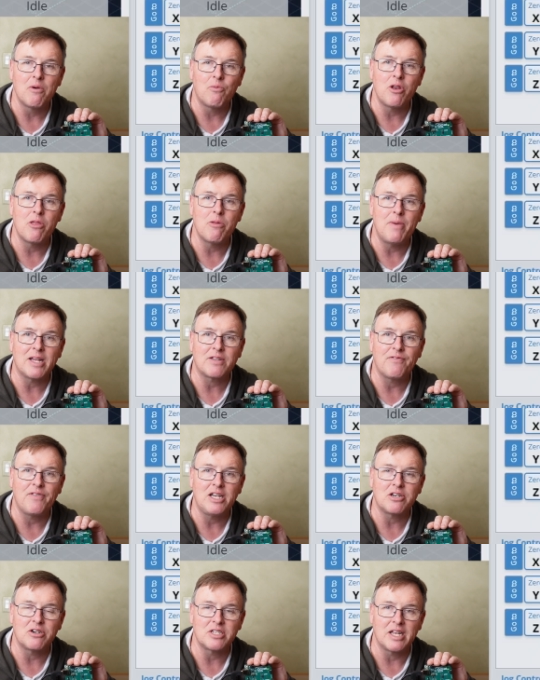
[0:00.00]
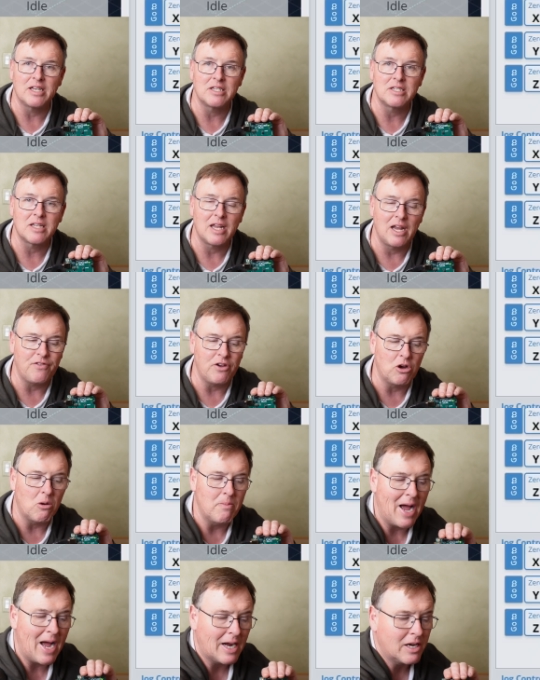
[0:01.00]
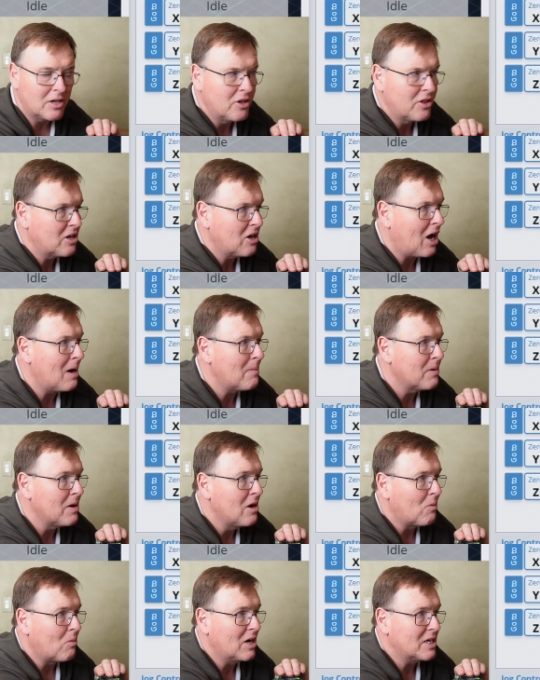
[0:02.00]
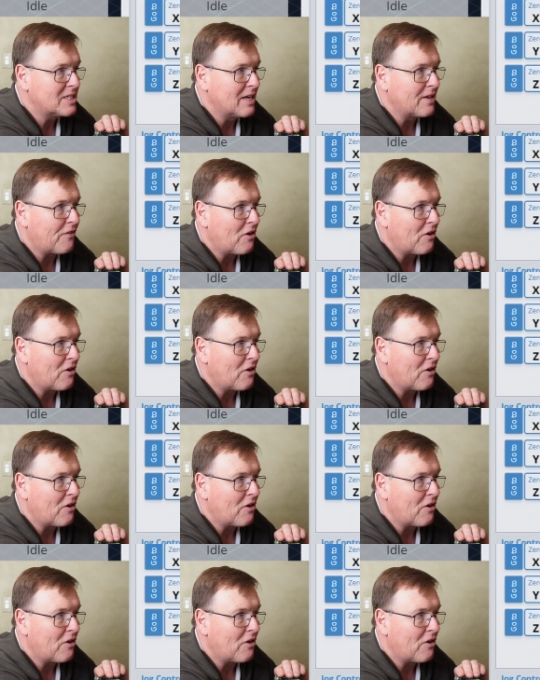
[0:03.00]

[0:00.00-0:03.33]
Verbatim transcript: One of the best features is if you go back to the top where it says